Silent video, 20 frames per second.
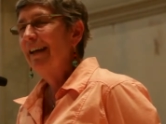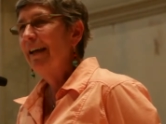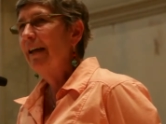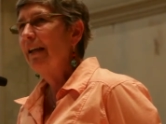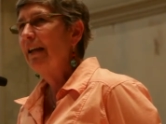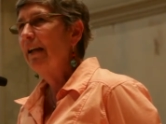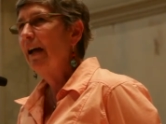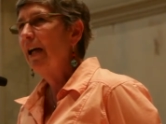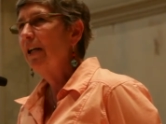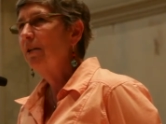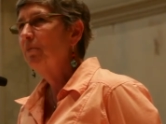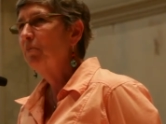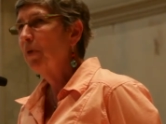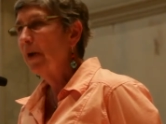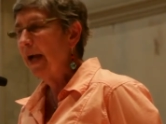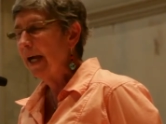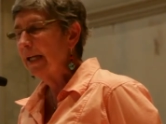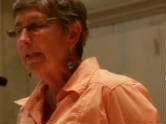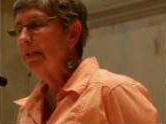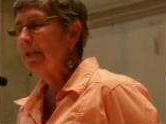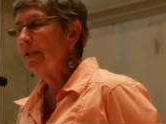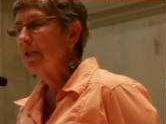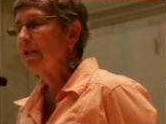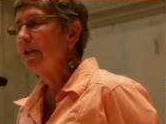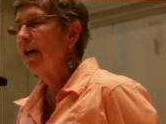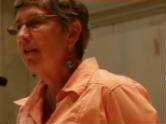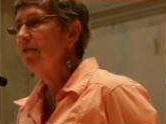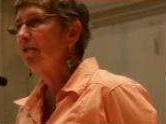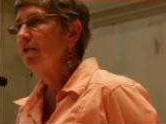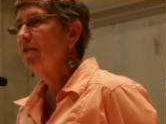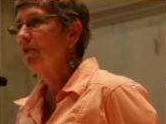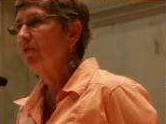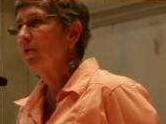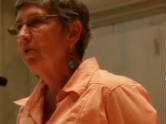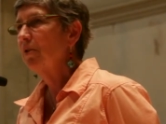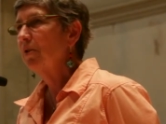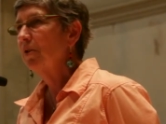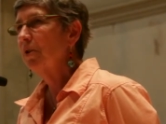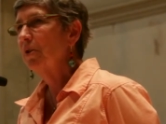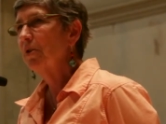and I'd practice Southern, of
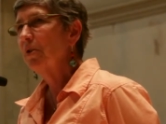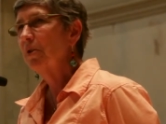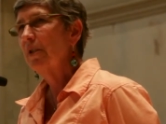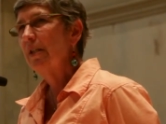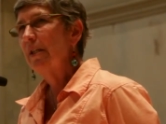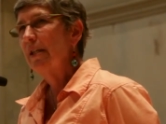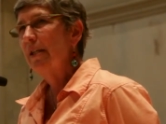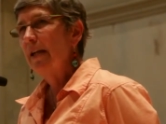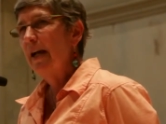course,